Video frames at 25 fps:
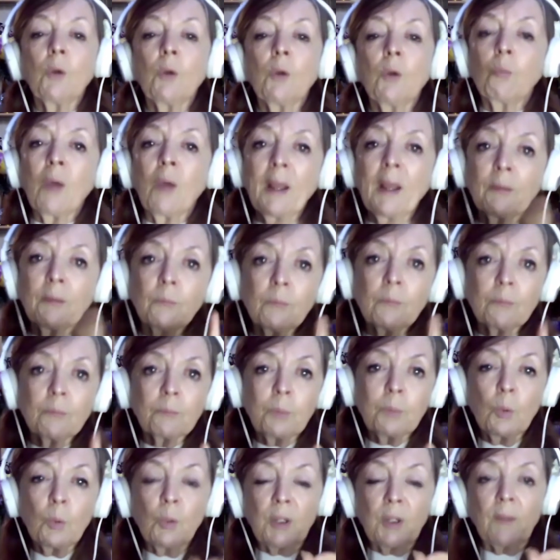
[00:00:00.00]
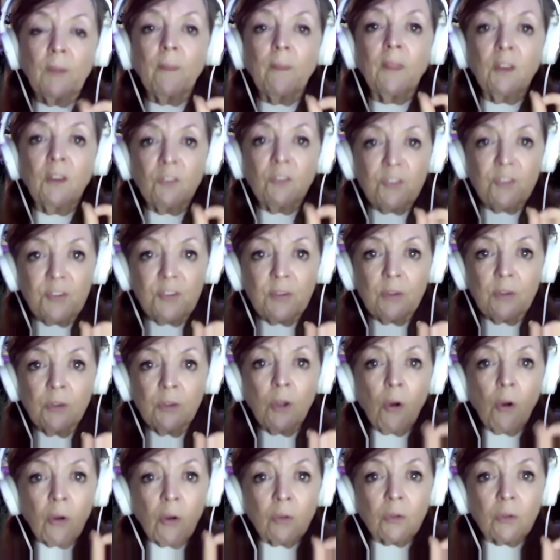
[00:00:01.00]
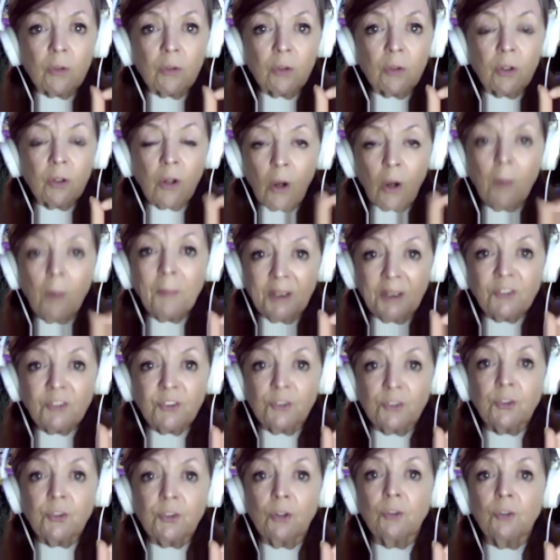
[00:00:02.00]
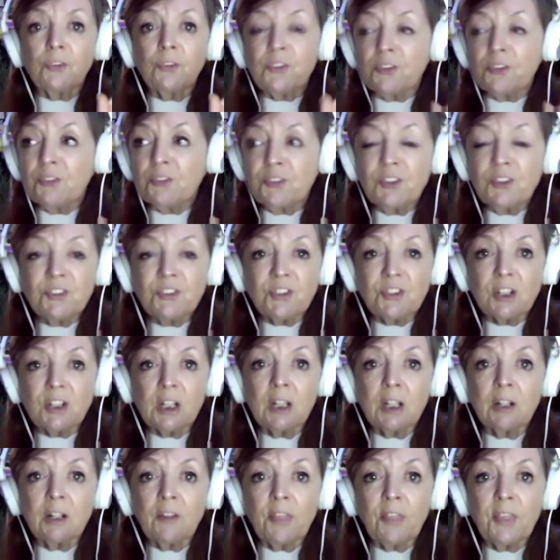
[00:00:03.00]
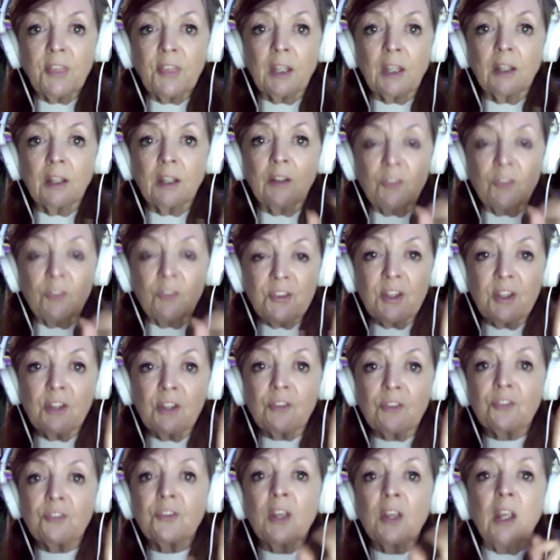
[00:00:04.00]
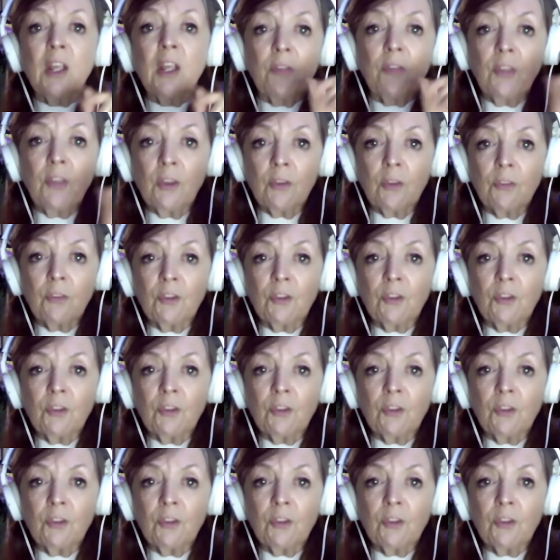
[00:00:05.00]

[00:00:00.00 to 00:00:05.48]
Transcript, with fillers: One point that's not commented on sufficiently, I think, is this the,